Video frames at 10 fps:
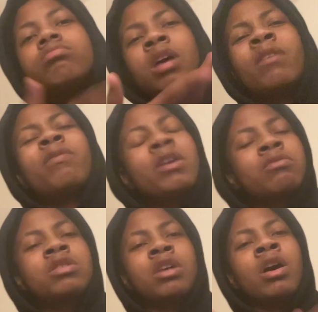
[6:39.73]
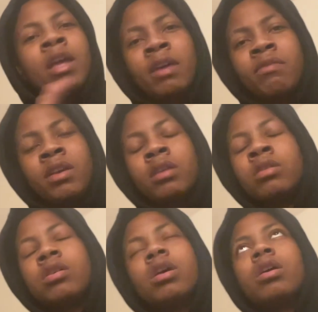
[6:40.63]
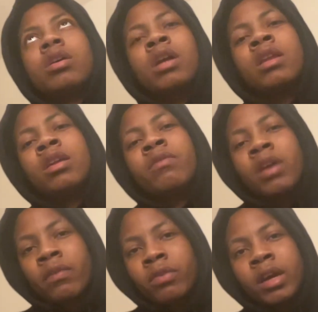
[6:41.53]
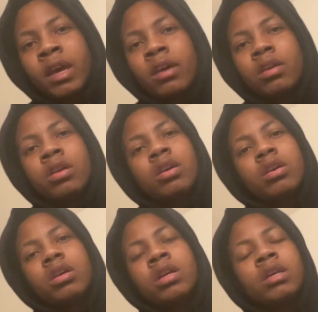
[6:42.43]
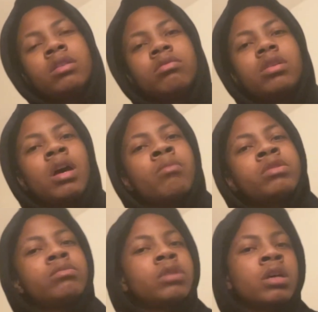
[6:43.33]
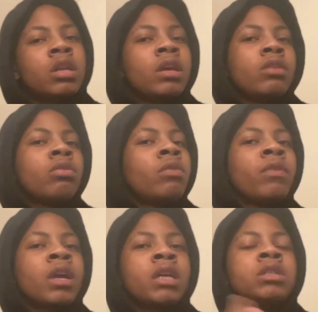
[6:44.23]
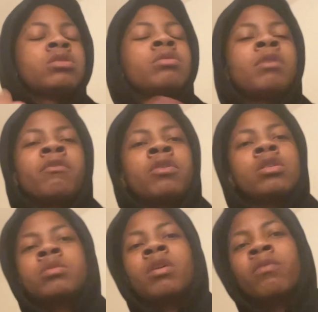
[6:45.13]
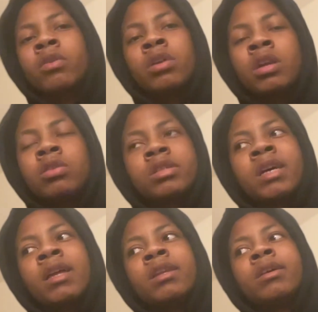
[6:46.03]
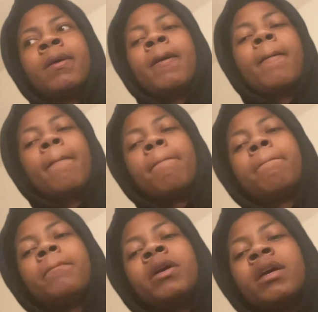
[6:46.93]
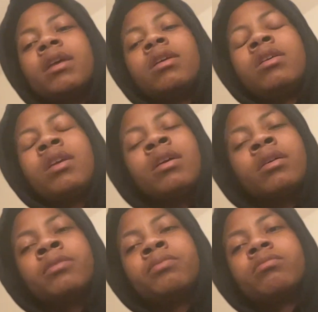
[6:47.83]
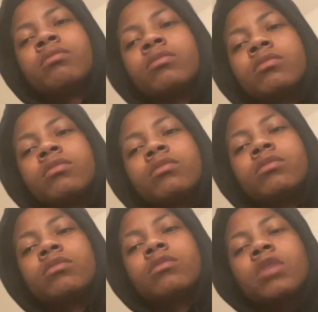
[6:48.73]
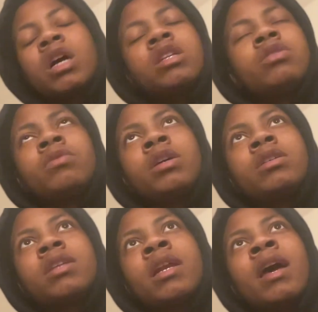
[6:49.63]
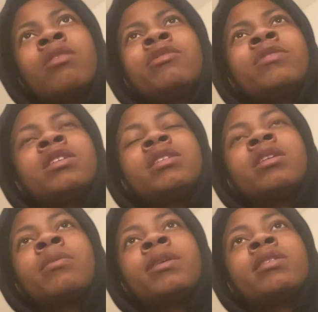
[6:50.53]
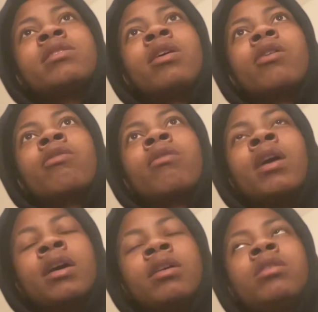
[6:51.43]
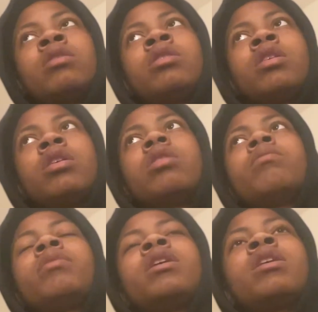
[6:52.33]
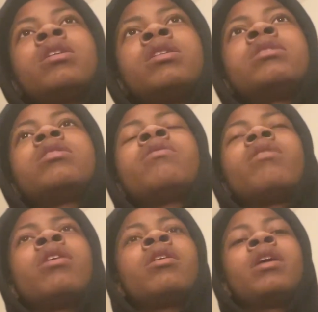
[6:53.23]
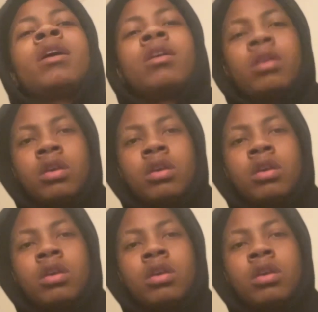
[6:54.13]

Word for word: I fuck with y'all heavy. And I love y'all for that. And I'm looking at notifications on my phone because my phone ain't on silent. But yeah, I just wanted to say that I was gonna sit up here and start crying because of all that.